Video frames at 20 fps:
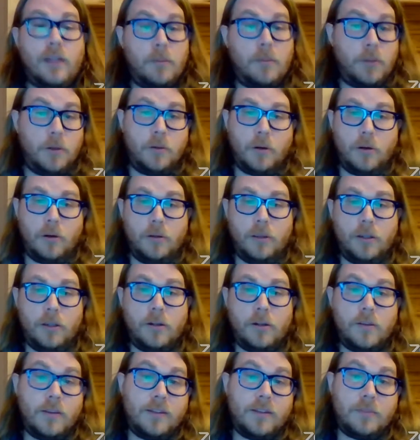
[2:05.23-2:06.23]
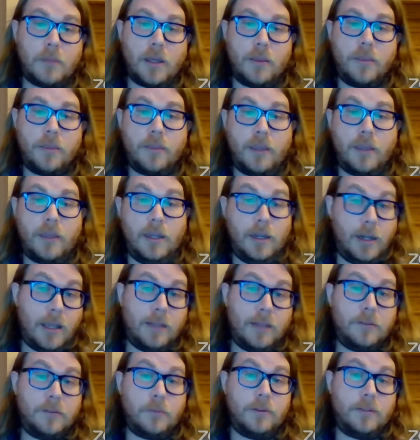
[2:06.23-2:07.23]
debuted earlier this month, and it
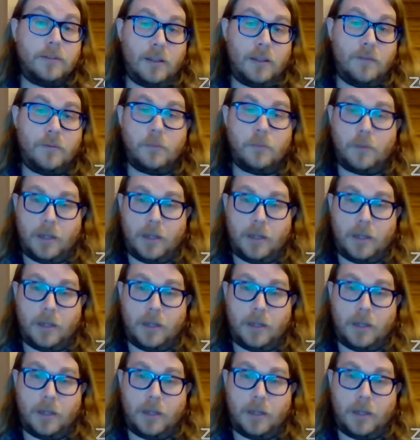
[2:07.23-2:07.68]
has received